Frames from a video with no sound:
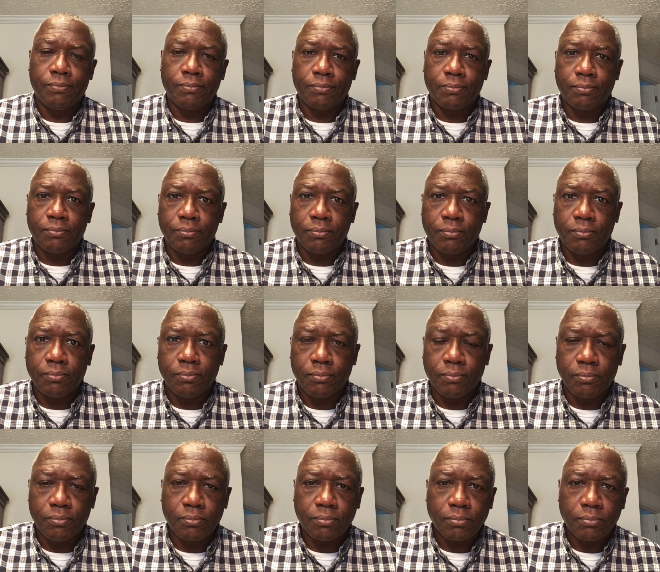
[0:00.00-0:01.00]

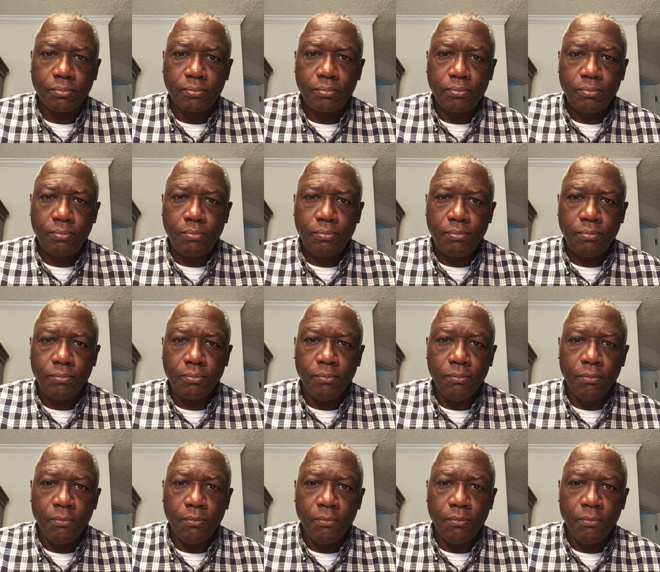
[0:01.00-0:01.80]
(silence)